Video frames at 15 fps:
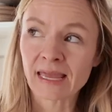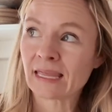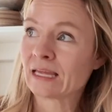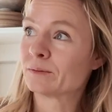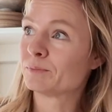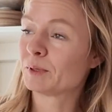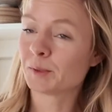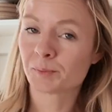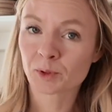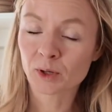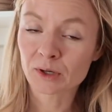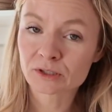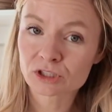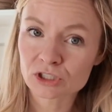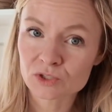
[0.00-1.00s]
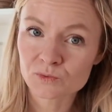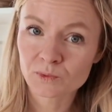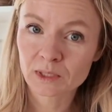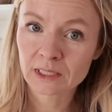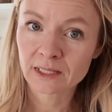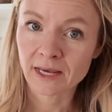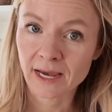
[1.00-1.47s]
and people are just
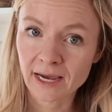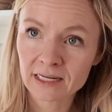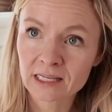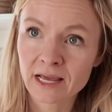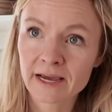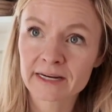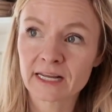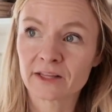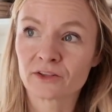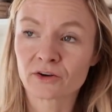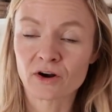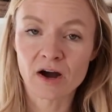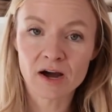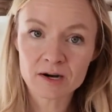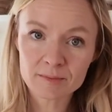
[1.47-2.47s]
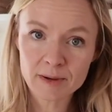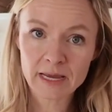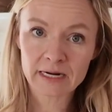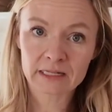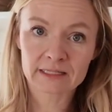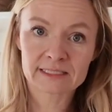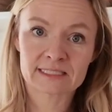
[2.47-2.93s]
reading the headline and they're
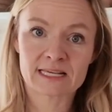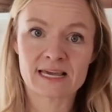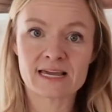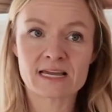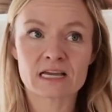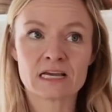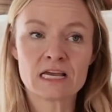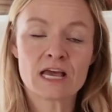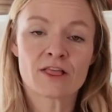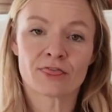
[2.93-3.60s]
automatically saying,